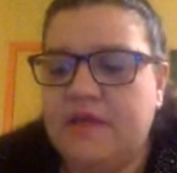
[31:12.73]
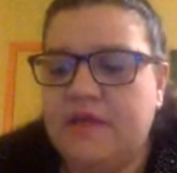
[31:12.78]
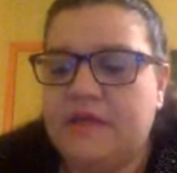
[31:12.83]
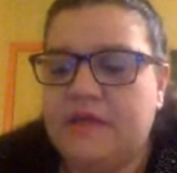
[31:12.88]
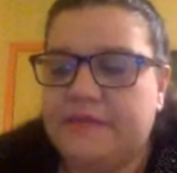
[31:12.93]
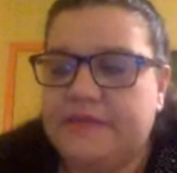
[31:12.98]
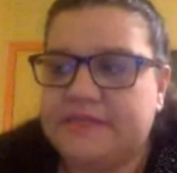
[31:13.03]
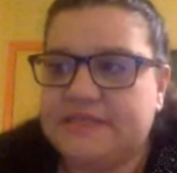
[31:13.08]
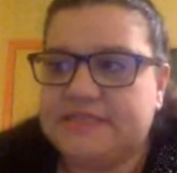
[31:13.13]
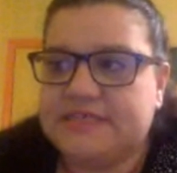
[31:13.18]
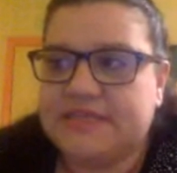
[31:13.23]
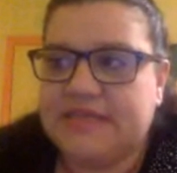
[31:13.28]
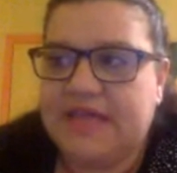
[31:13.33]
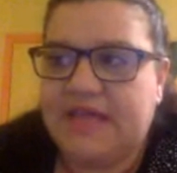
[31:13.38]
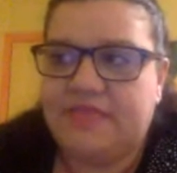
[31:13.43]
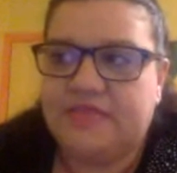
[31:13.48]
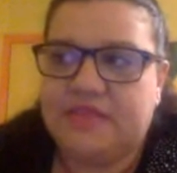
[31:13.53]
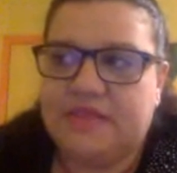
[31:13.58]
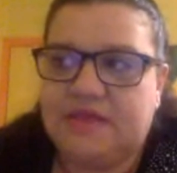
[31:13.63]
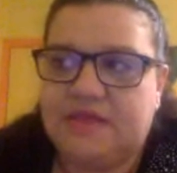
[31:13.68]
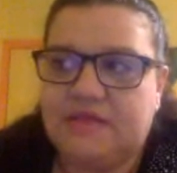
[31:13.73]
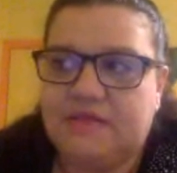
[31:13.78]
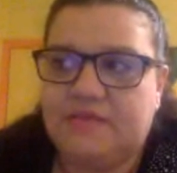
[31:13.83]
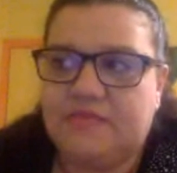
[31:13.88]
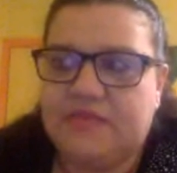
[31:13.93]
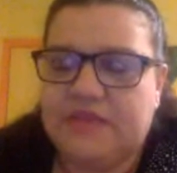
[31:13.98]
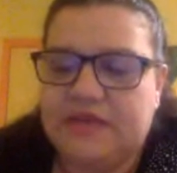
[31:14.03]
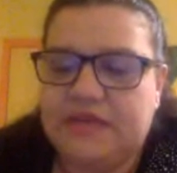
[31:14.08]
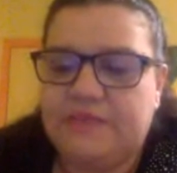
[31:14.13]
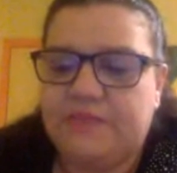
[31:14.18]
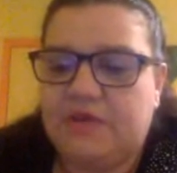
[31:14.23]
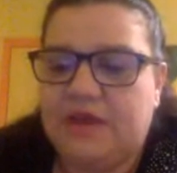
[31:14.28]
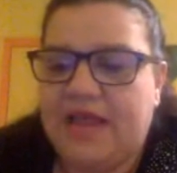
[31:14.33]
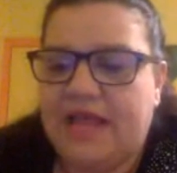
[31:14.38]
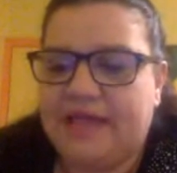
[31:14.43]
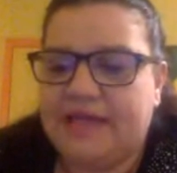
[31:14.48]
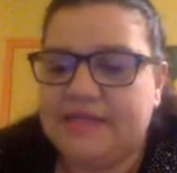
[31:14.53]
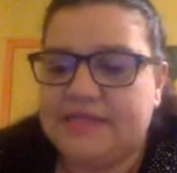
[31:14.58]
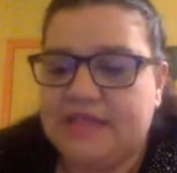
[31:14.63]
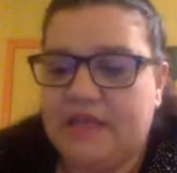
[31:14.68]
But to get the liberal
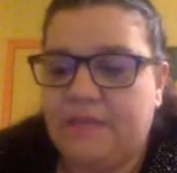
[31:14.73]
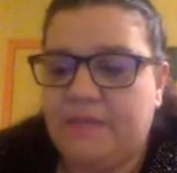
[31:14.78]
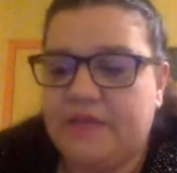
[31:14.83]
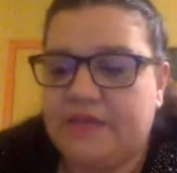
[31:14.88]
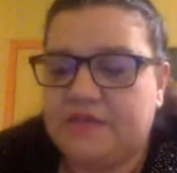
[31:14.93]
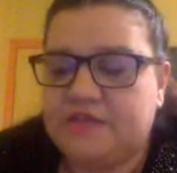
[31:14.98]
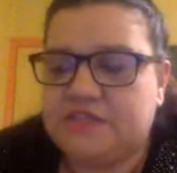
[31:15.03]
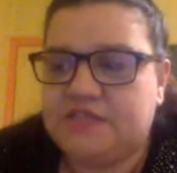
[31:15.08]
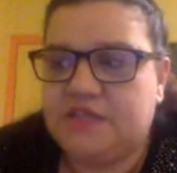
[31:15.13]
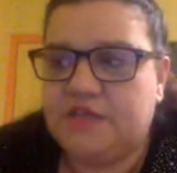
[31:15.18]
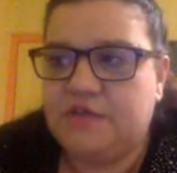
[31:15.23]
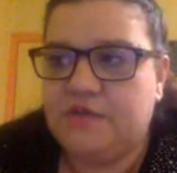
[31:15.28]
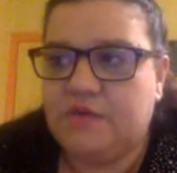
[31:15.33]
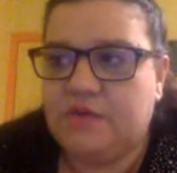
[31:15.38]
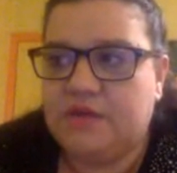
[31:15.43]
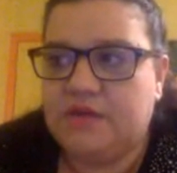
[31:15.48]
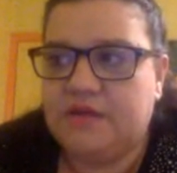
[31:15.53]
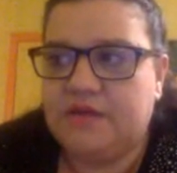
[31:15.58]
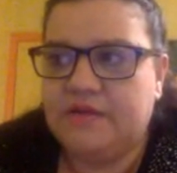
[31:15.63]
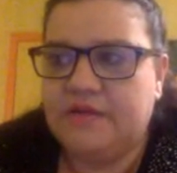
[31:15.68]
academics who are